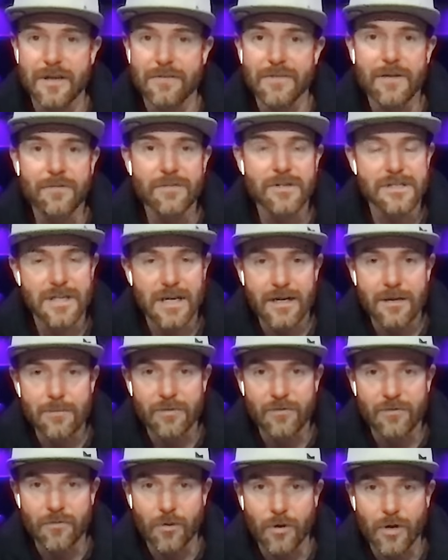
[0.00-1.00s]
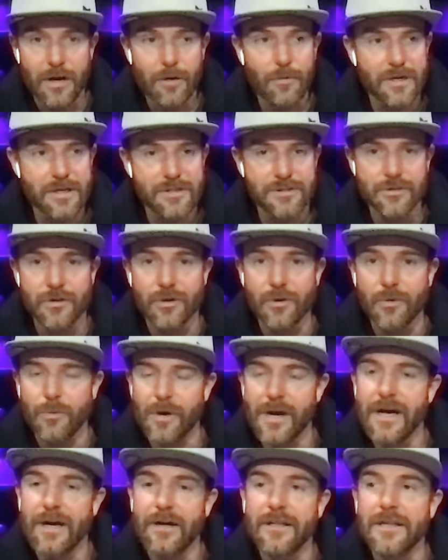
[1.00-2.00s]
I've never done it before and I want to do it
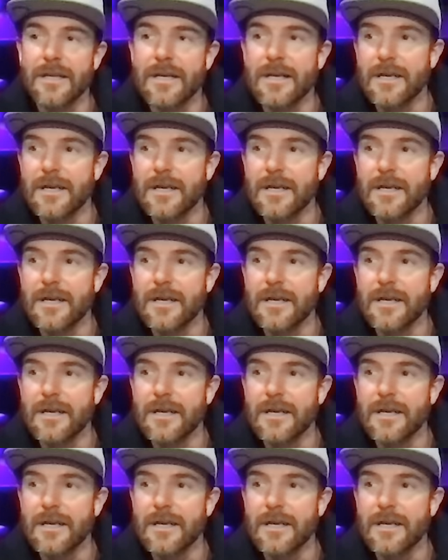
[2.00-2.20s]
well.